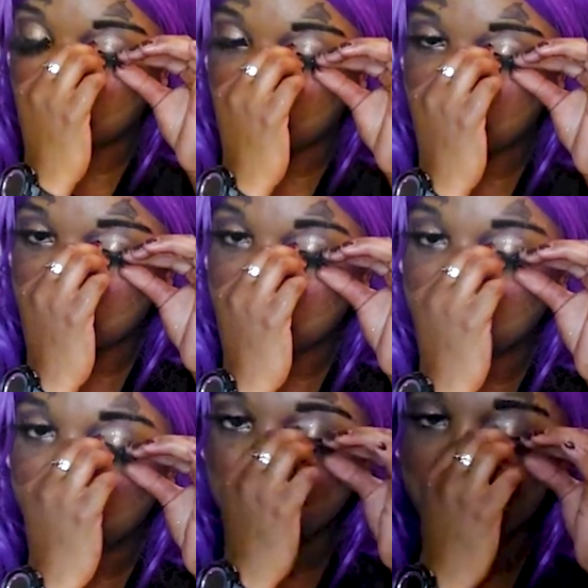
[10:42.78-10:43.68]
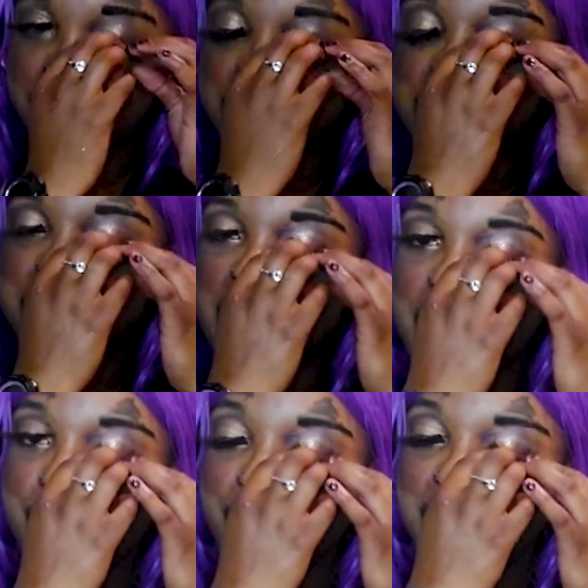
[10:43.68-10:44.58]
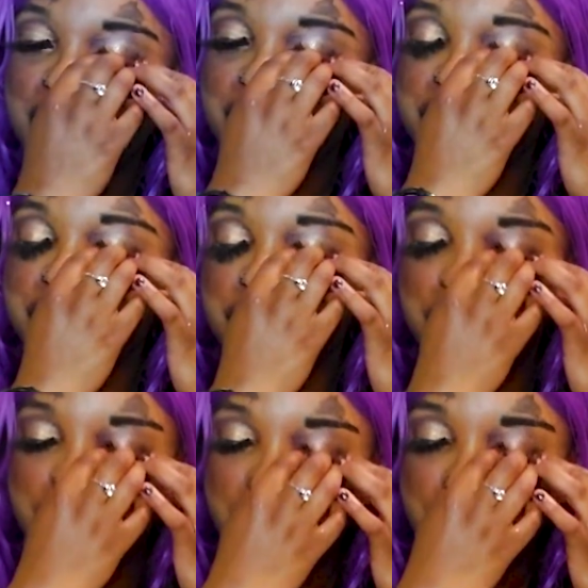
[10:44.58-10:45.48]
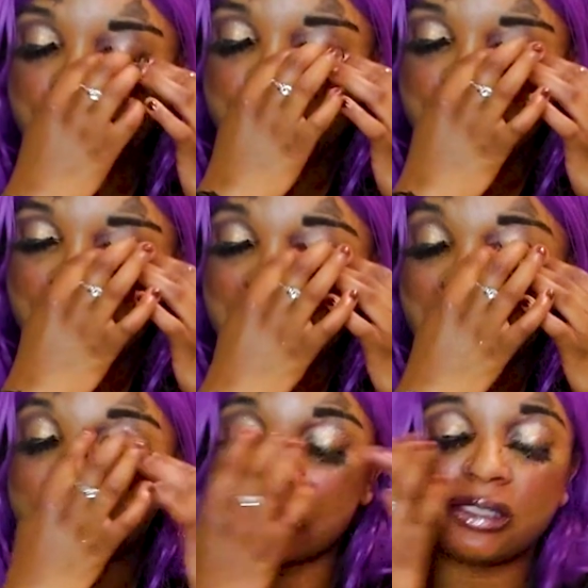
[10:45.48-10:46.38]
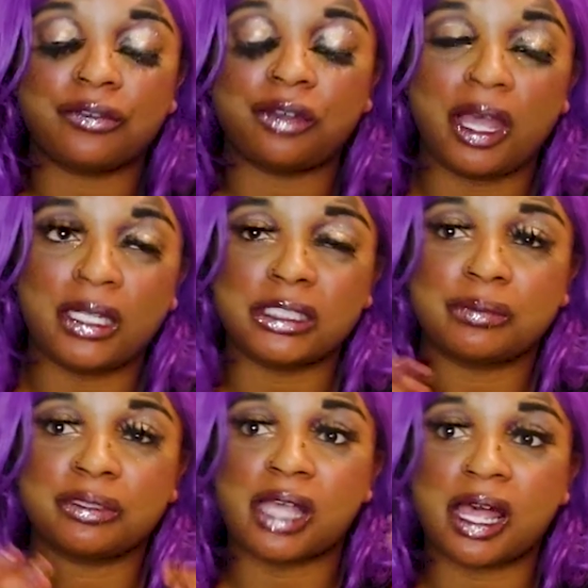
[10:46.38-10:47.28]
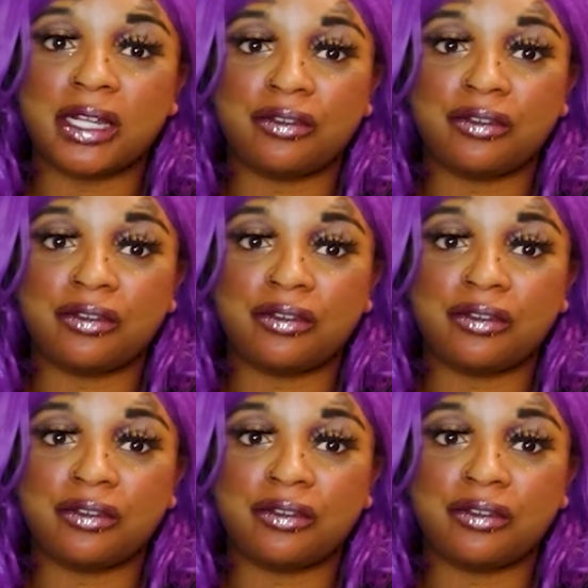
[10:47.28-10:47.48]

link to you, if I'm just a side piece, if I'm just a hookup, if I'm just a friend, it's just a platonic